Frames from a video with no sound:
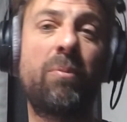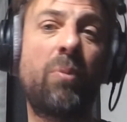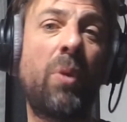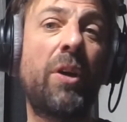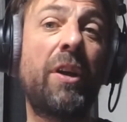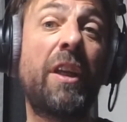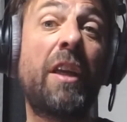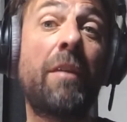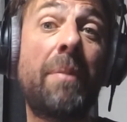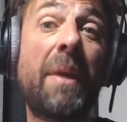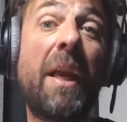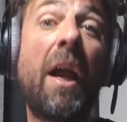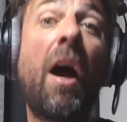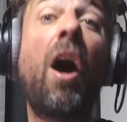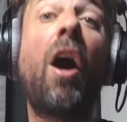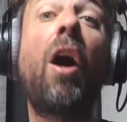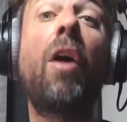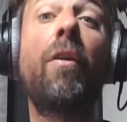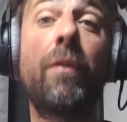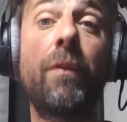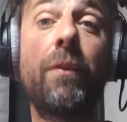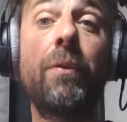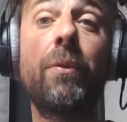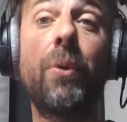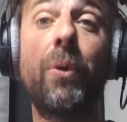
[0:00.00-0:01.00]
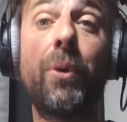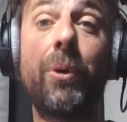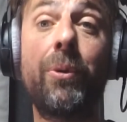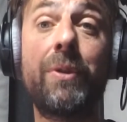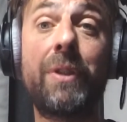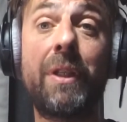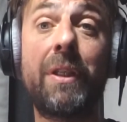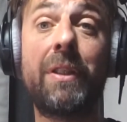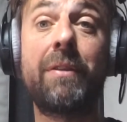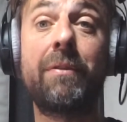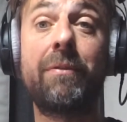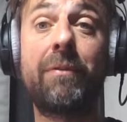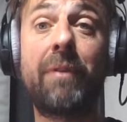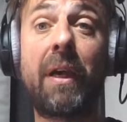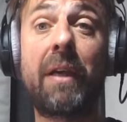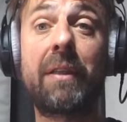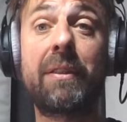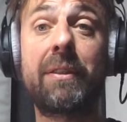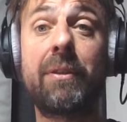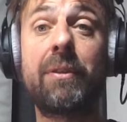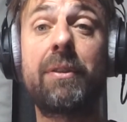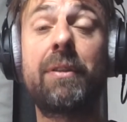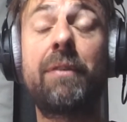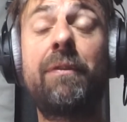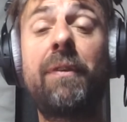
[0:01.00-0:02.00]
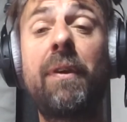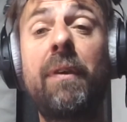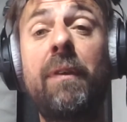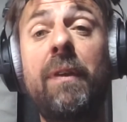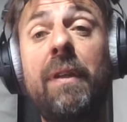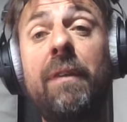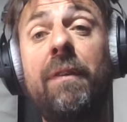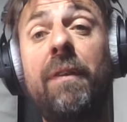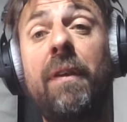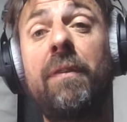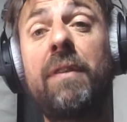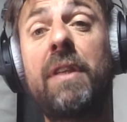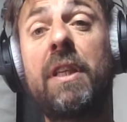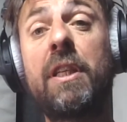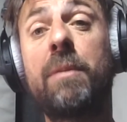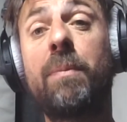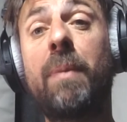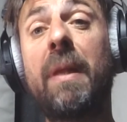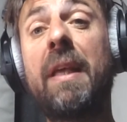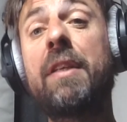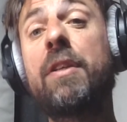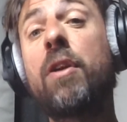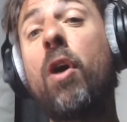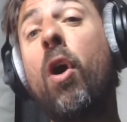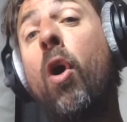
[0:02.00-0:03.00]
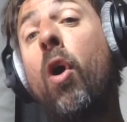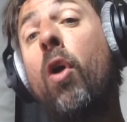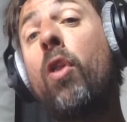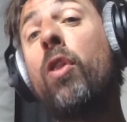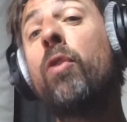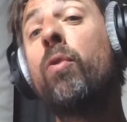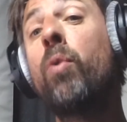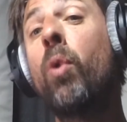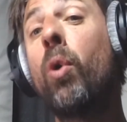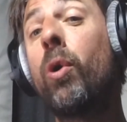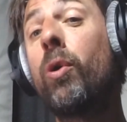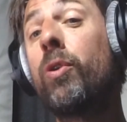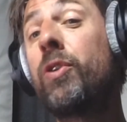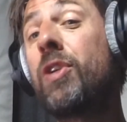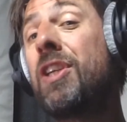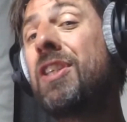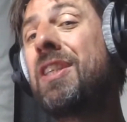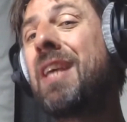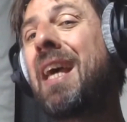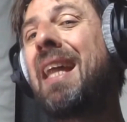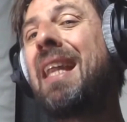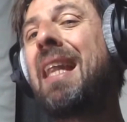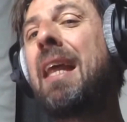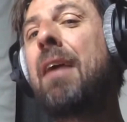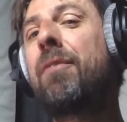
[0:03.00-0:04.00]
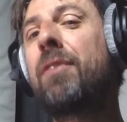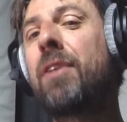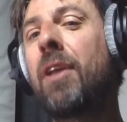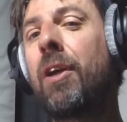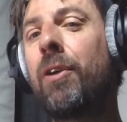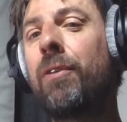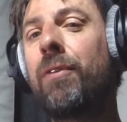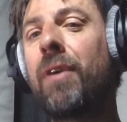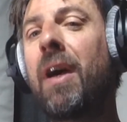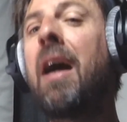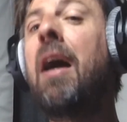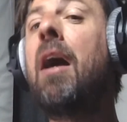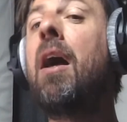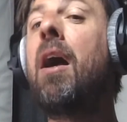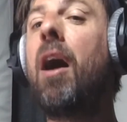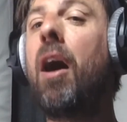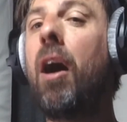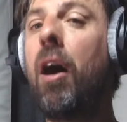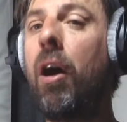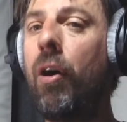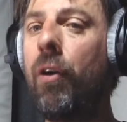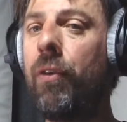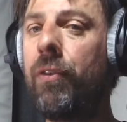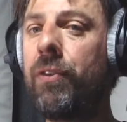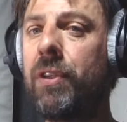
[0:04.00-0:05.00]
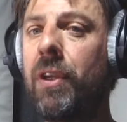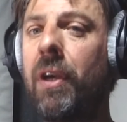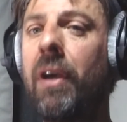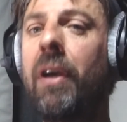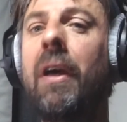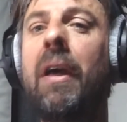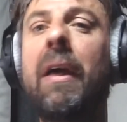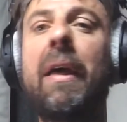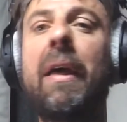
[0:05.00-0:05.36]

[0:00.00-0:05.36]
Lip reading: Well, you give me half of the royalties, in fact. So it's a 50-50 split on the royalties that are left over after